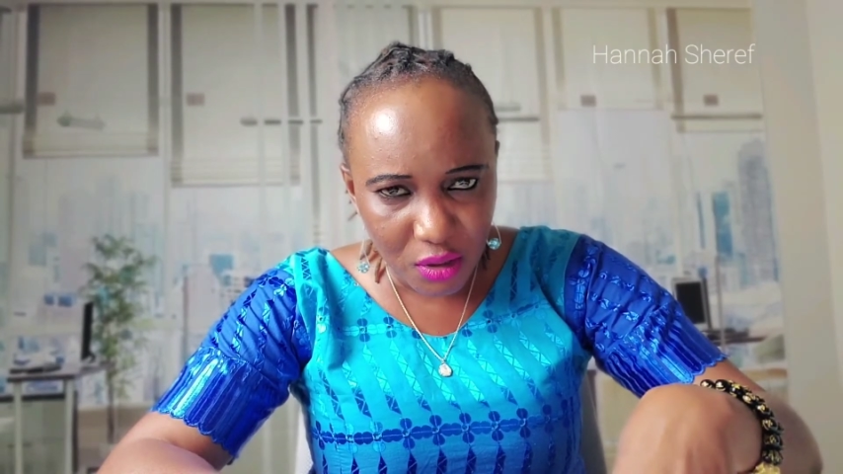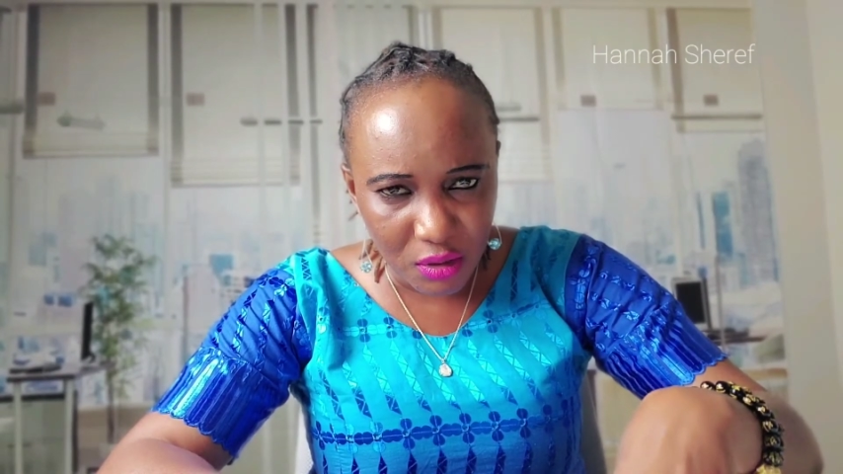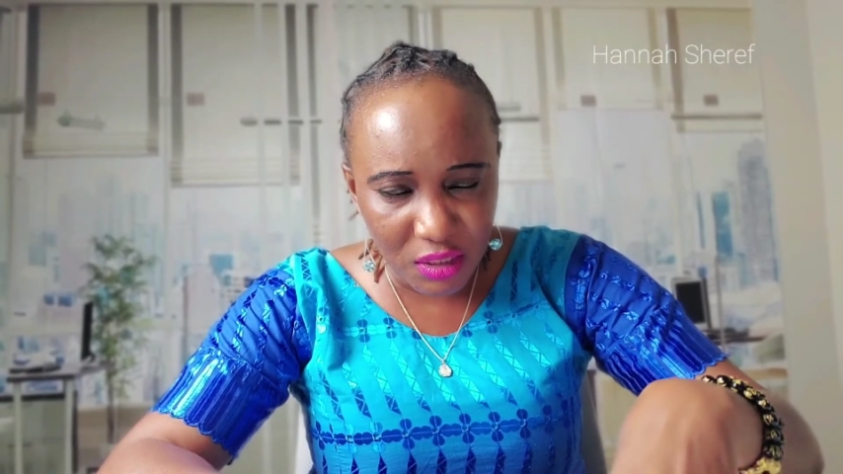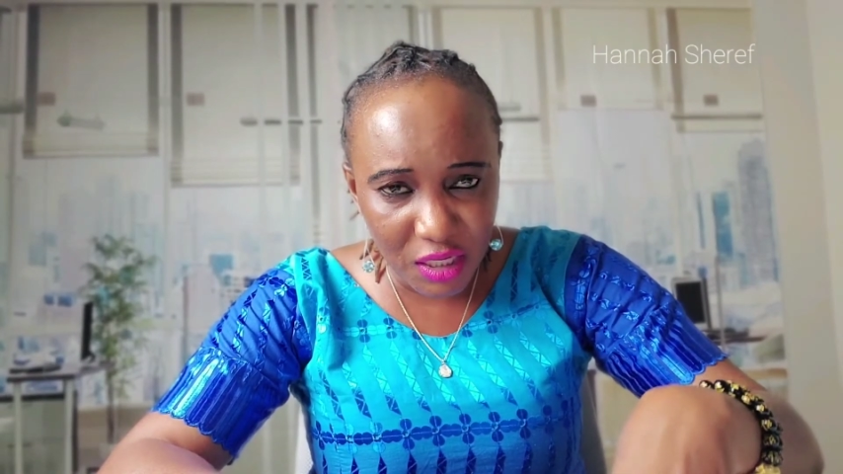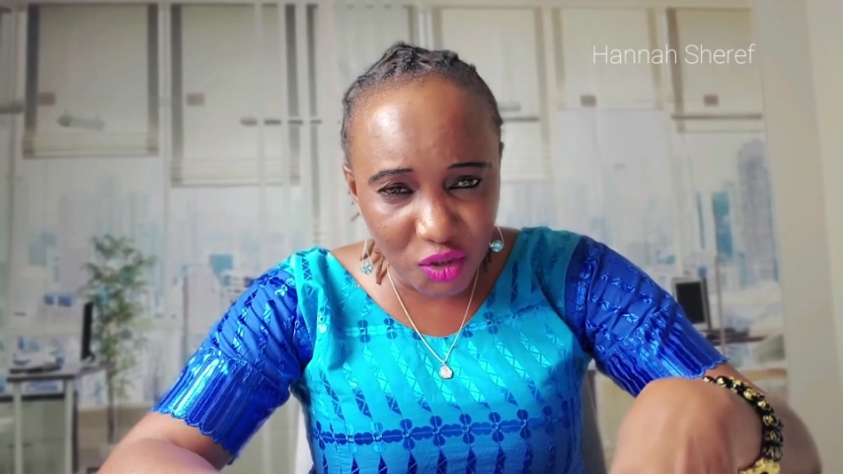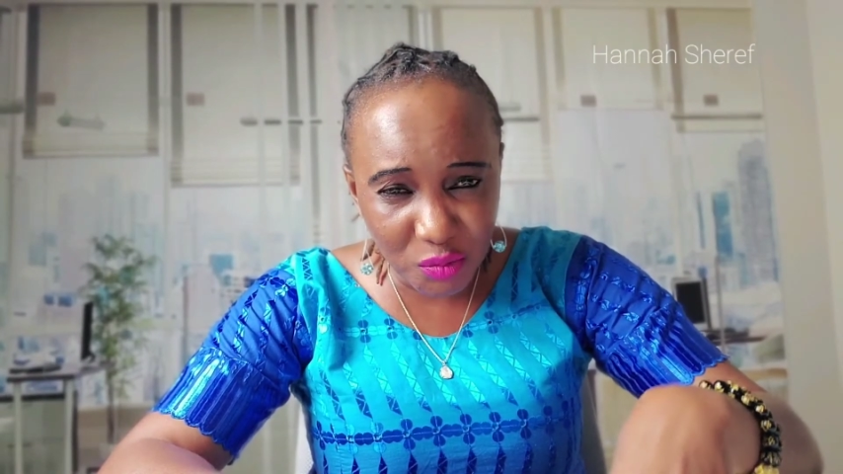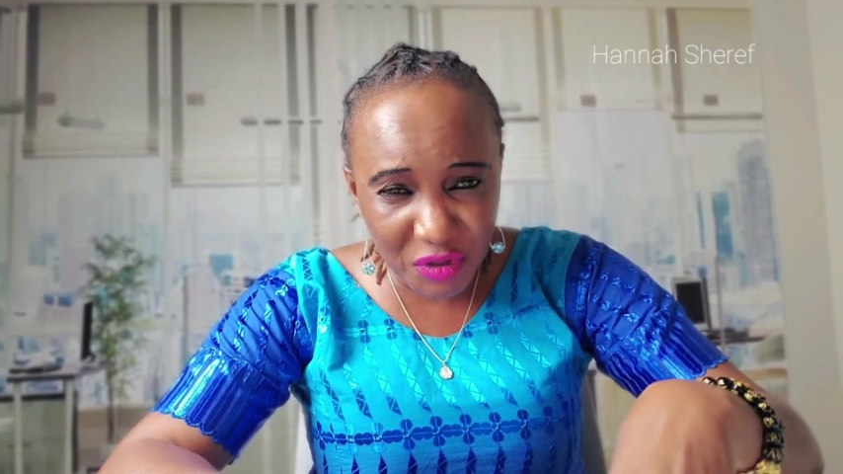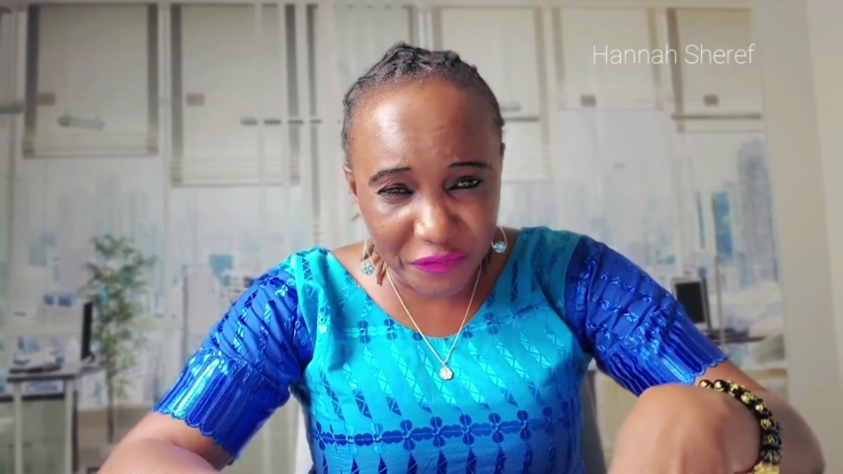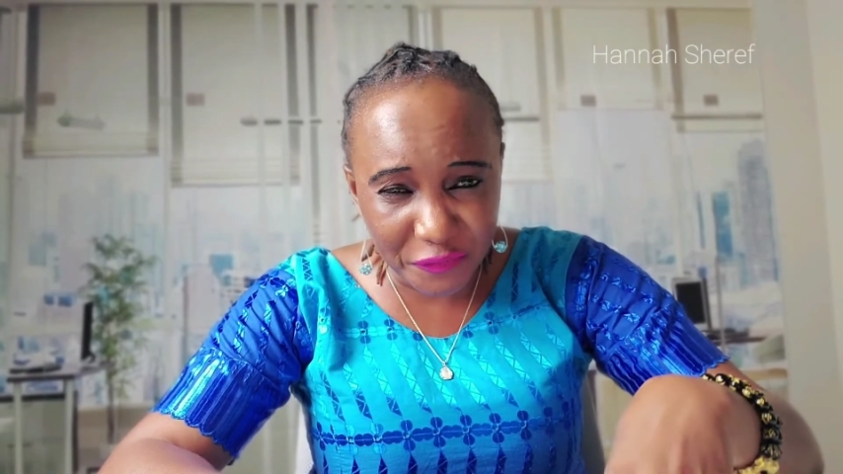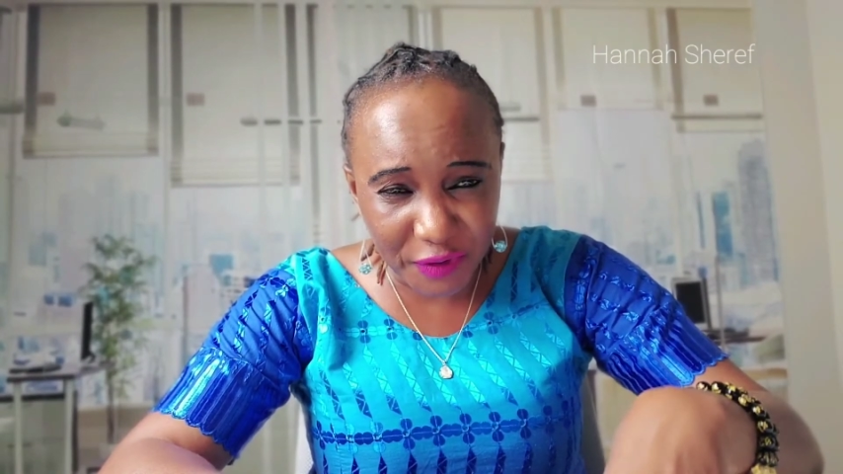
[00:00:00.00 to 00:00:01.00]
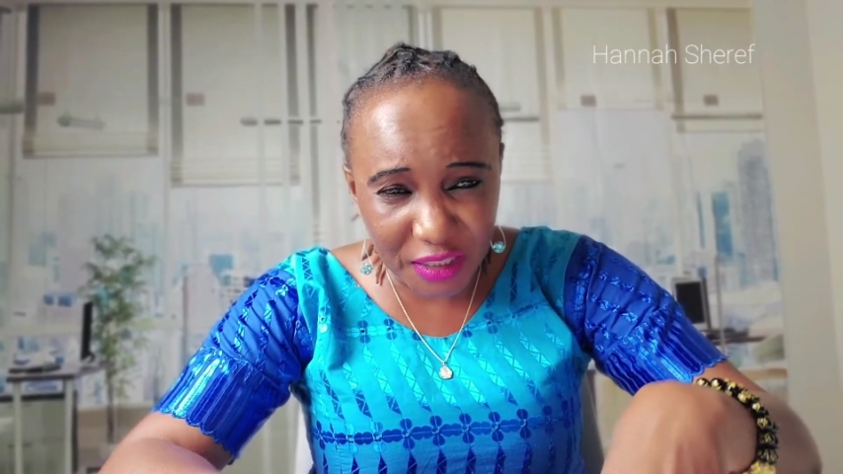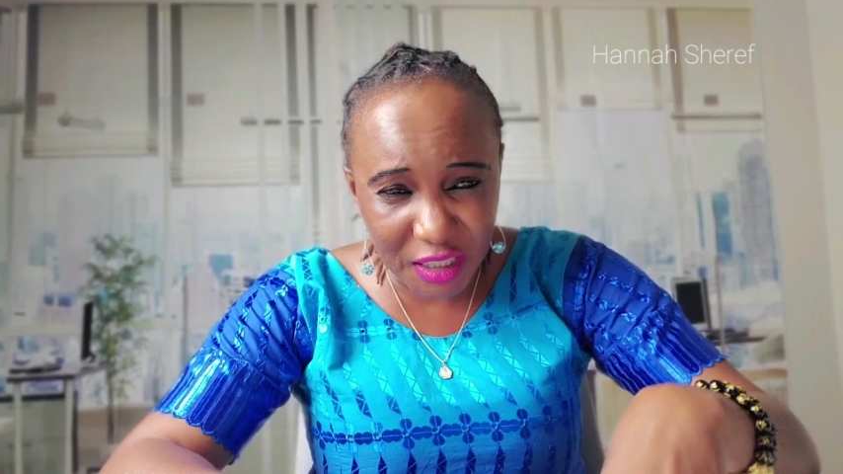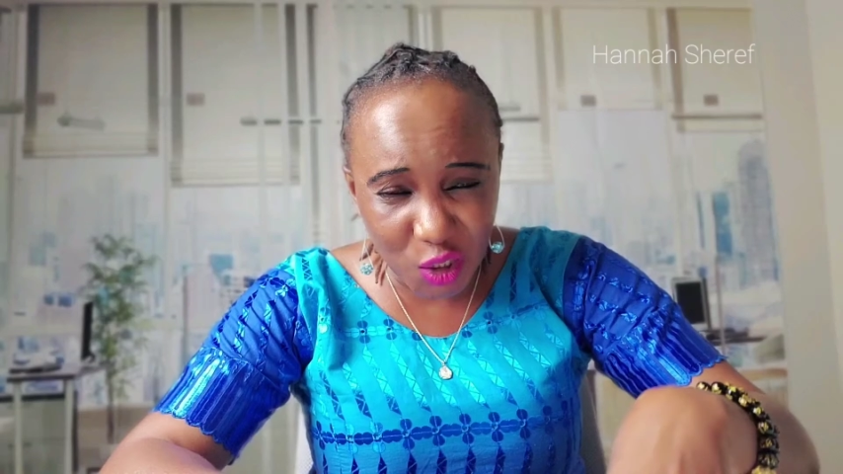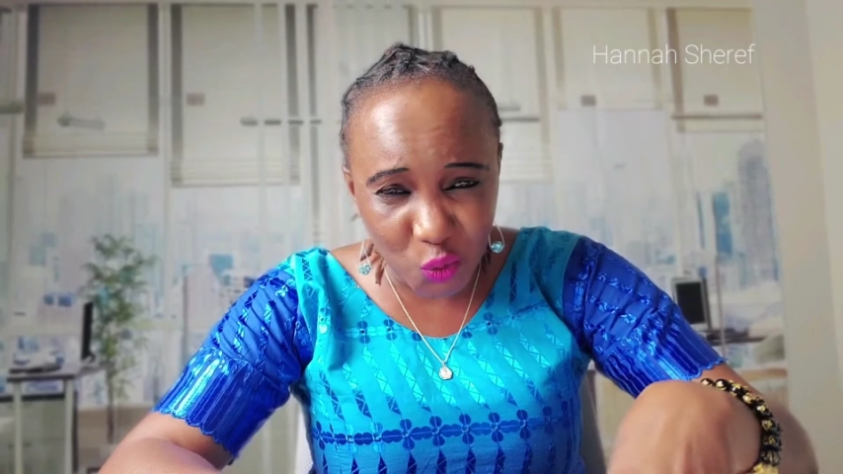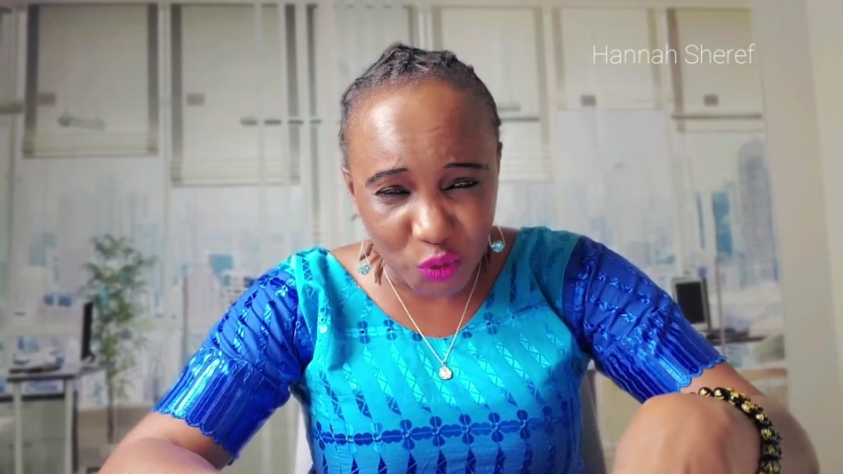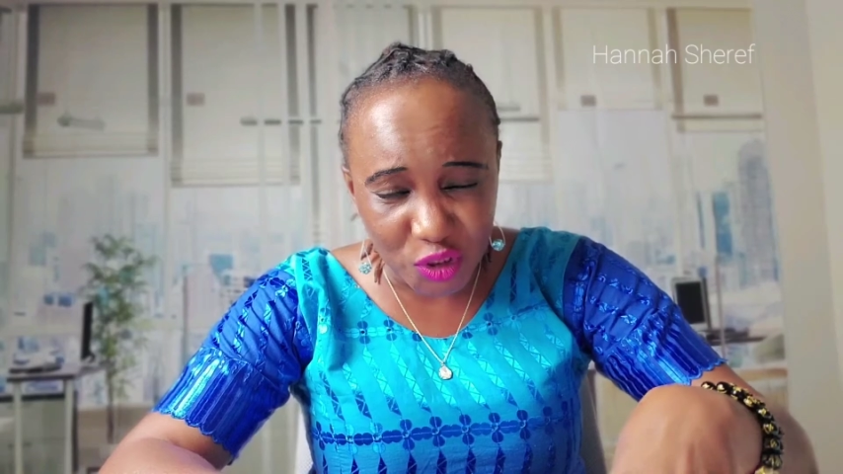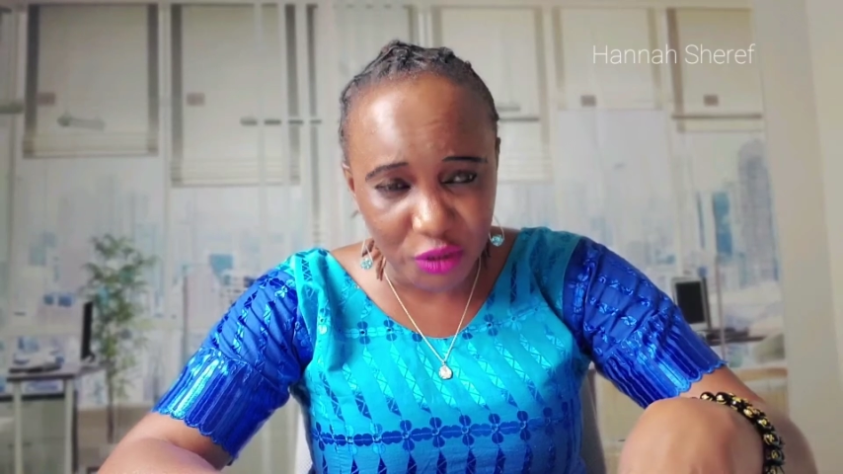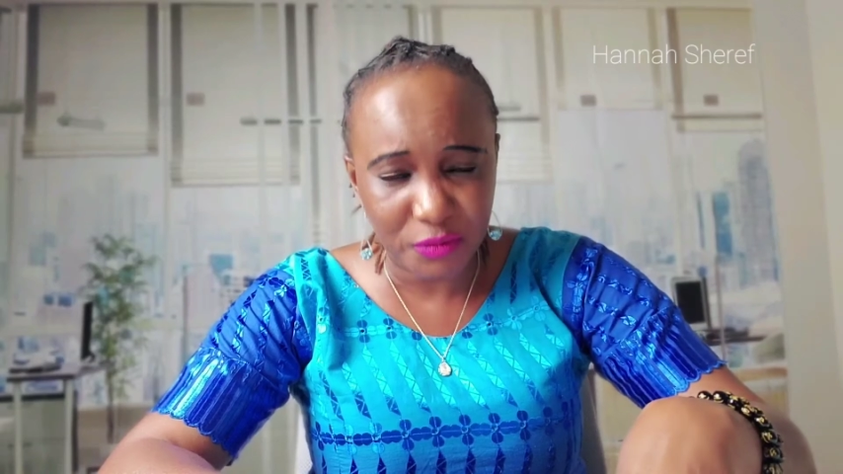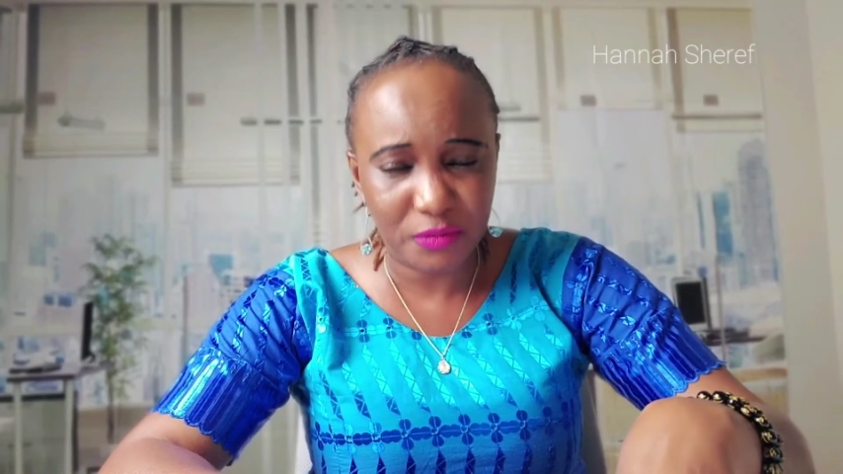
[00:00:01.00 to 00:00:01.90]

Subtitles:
need to be followed.